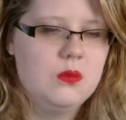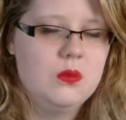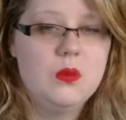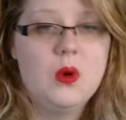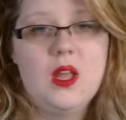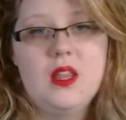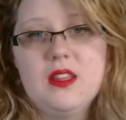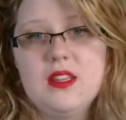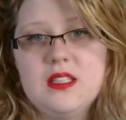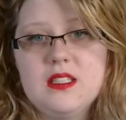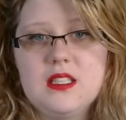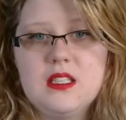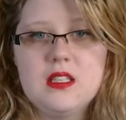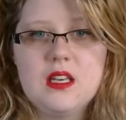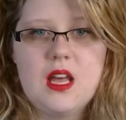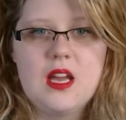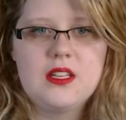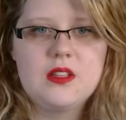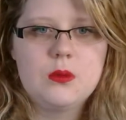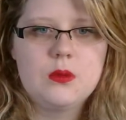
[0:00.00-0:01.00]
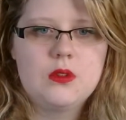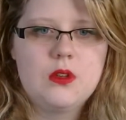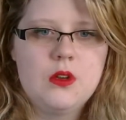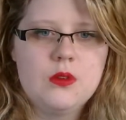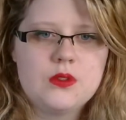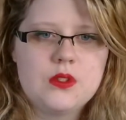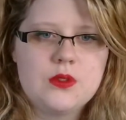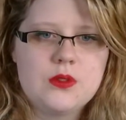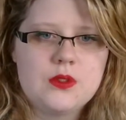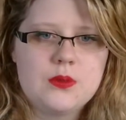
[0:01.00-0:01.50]
well, they didn't like the
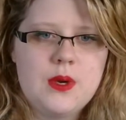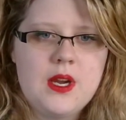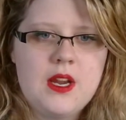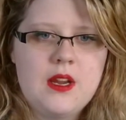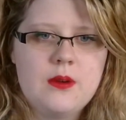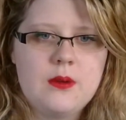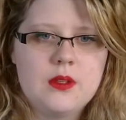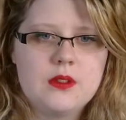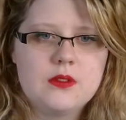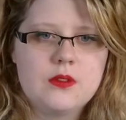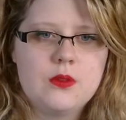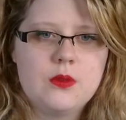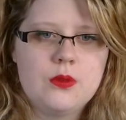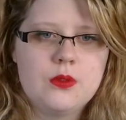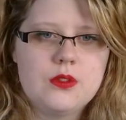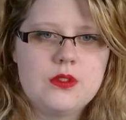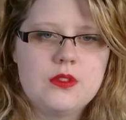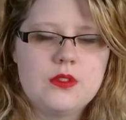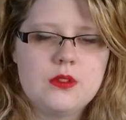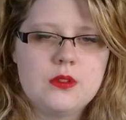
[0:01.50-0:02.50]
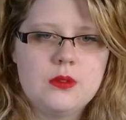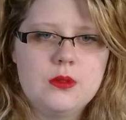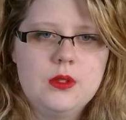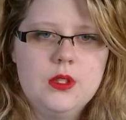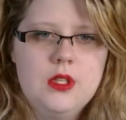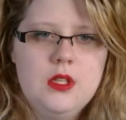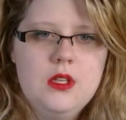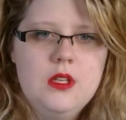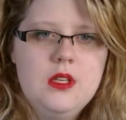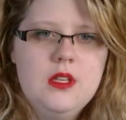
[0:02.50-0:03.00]
clothes I was wearing, of course, so
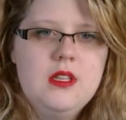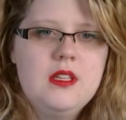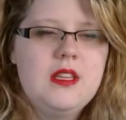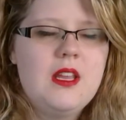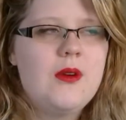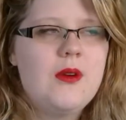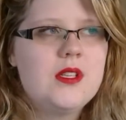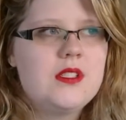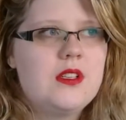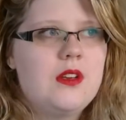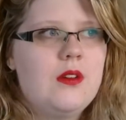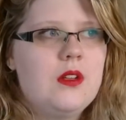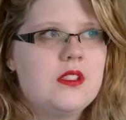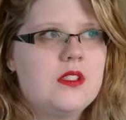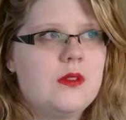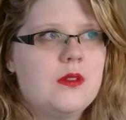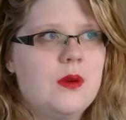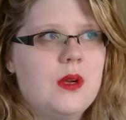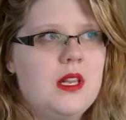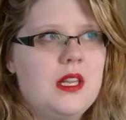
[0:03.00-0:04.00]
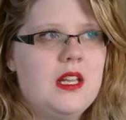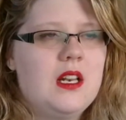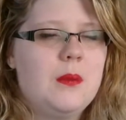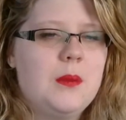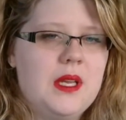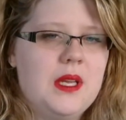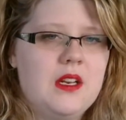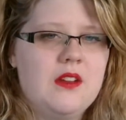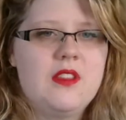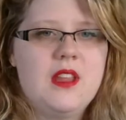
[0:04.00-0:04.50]
there was also a little
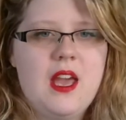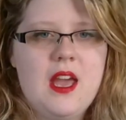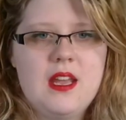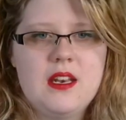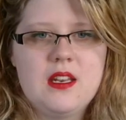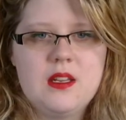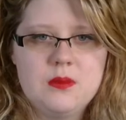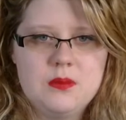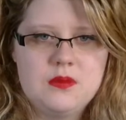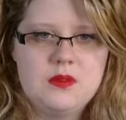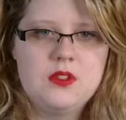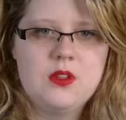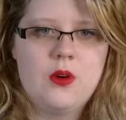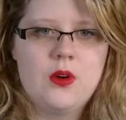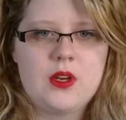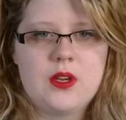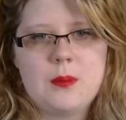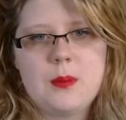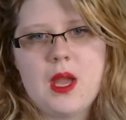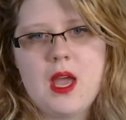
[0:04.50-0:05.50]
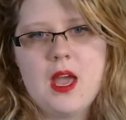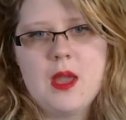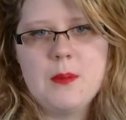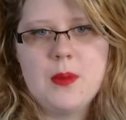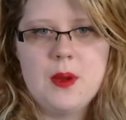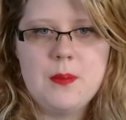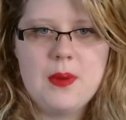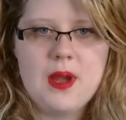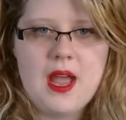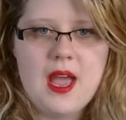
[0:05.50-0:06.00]
bit of that and talking behind
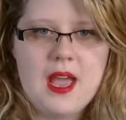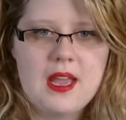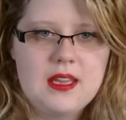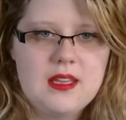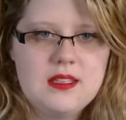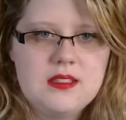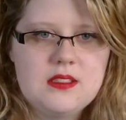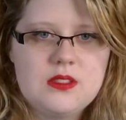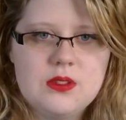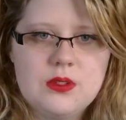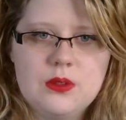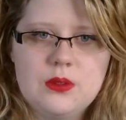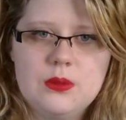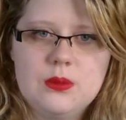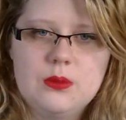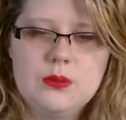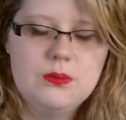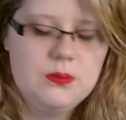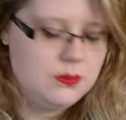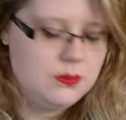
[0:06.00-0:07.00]
my back, so,